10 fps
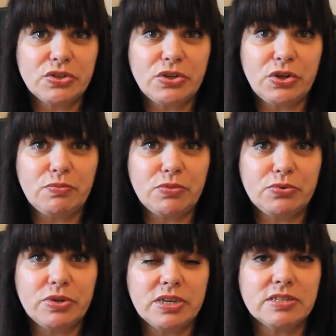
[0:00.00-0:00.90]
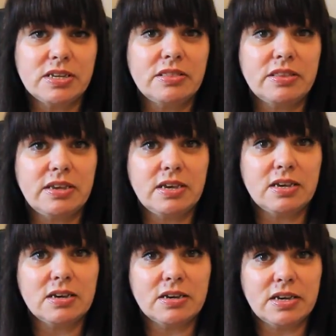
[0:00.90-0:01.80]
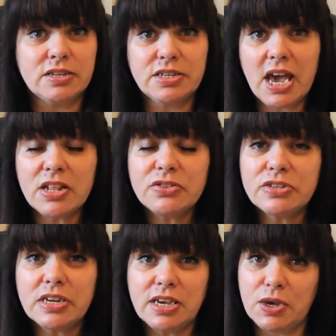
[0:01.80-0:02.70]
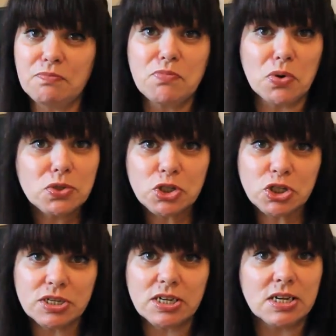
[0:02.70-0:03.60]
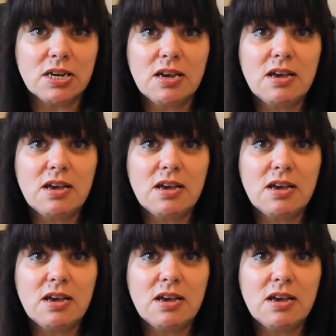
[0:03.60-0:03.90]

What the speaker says: the new moon is in the intensely emotional